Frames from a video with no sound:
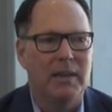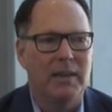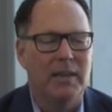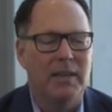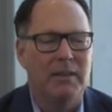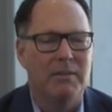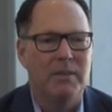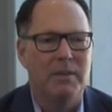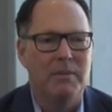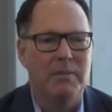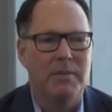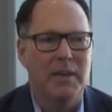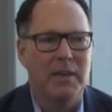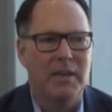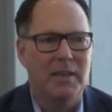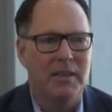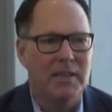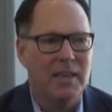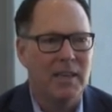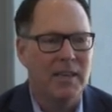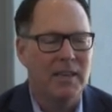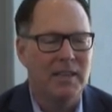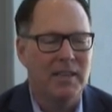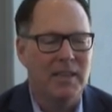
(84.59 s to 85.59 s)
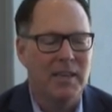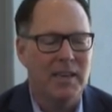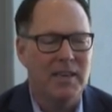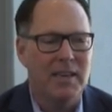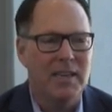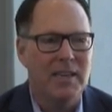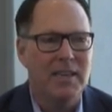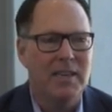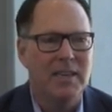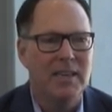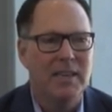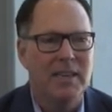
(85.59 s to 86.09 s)
give them any data they
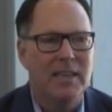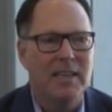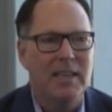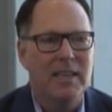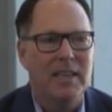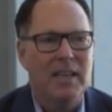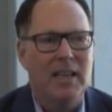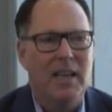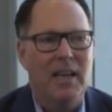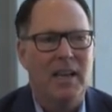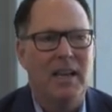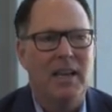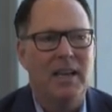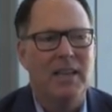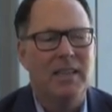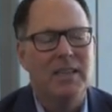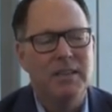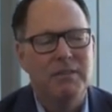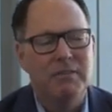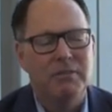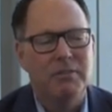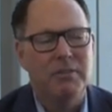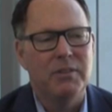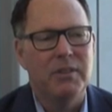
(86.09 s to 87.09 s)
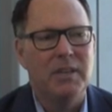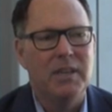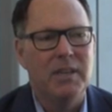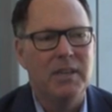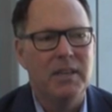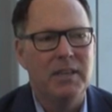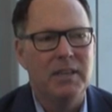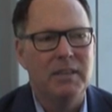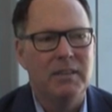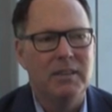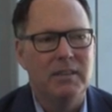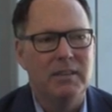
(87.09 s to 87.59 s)
need. And then for
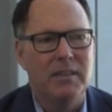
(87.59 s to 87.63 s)
the